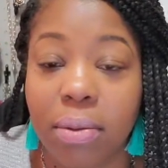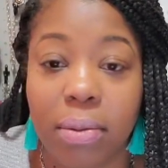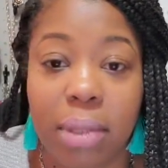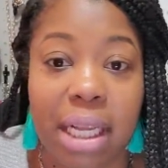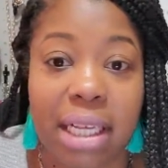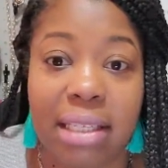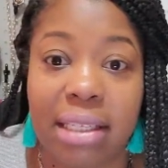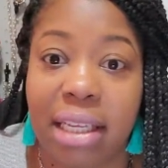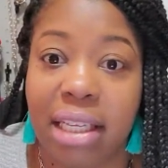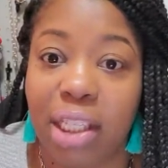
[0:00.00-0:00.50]

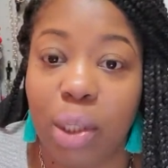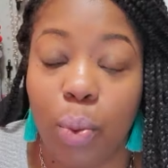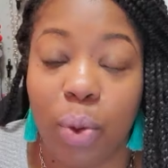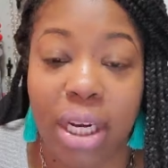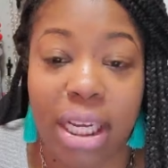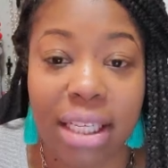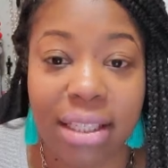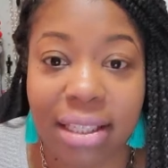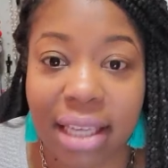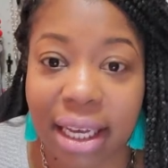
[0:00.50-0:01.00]
let's say,
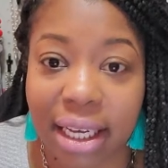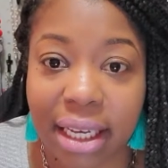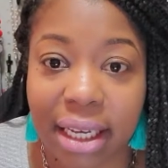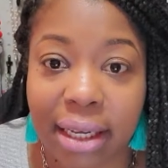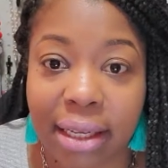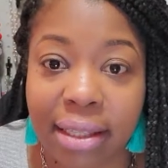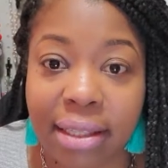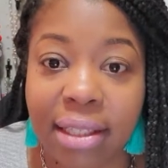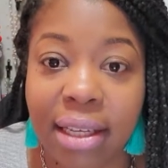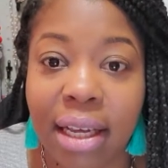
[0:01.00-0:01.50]
20
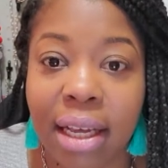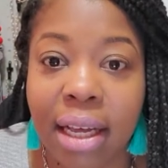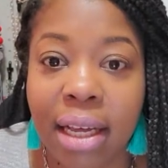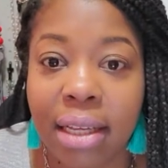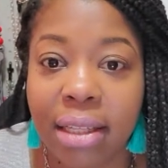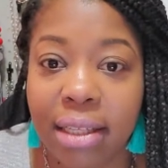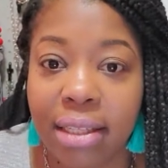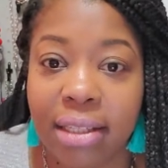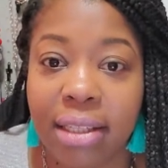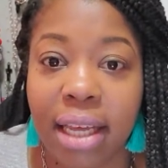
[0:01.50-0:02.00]
seconds
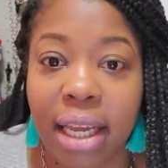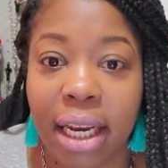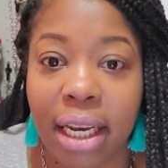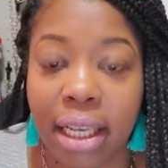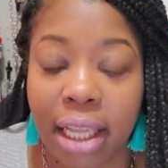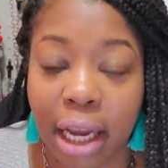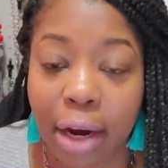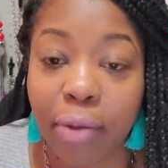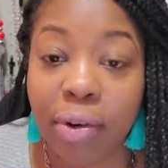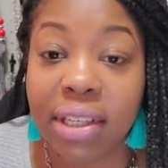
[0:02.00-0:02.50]
to say that
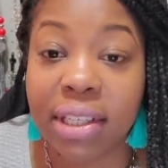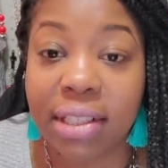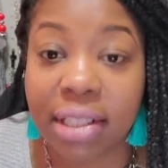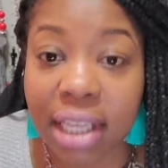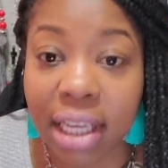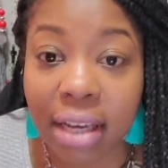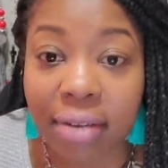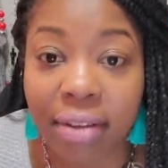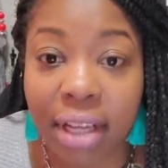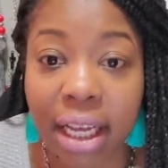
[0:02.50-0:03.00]
they
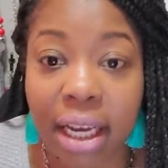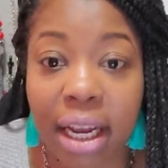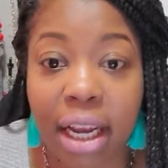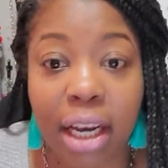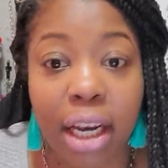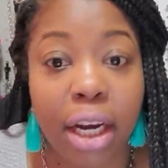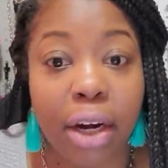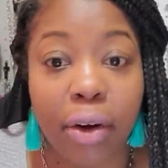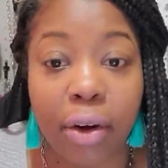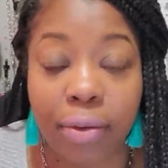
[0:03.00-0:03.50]
received it
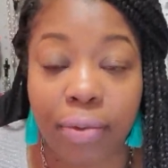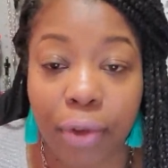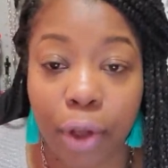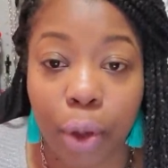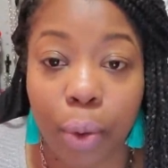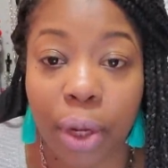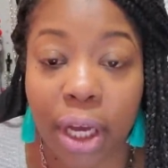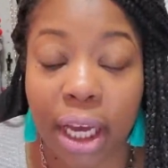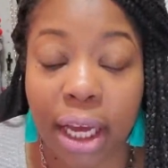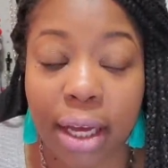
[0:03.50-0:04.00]
and they're
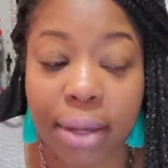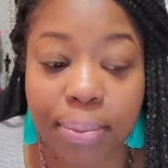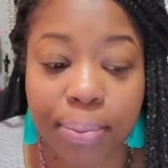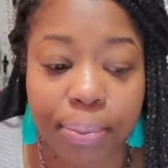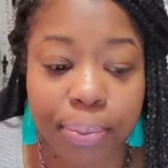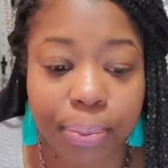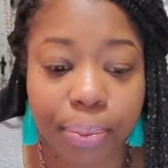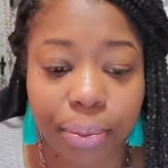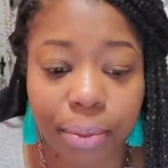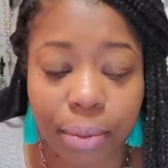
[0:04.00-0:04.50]
reviewing it.
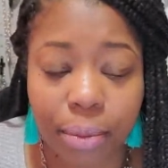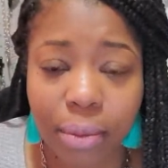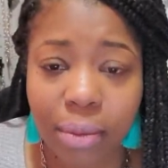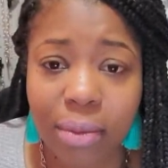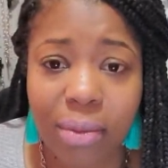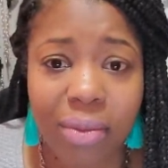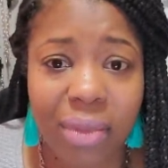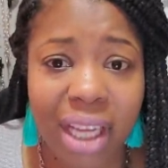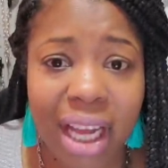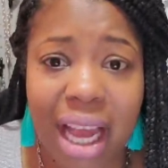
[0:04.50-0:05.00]

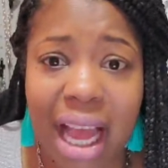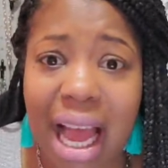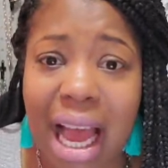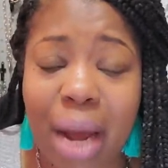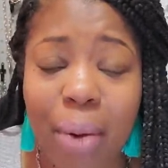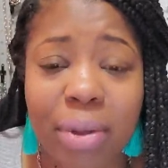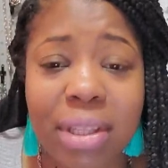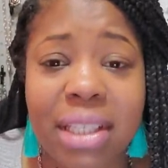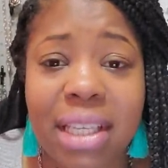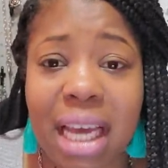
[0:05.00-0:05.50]

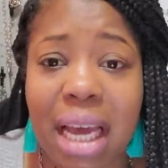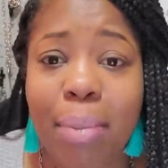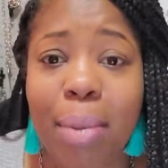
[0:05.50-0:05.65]
I would say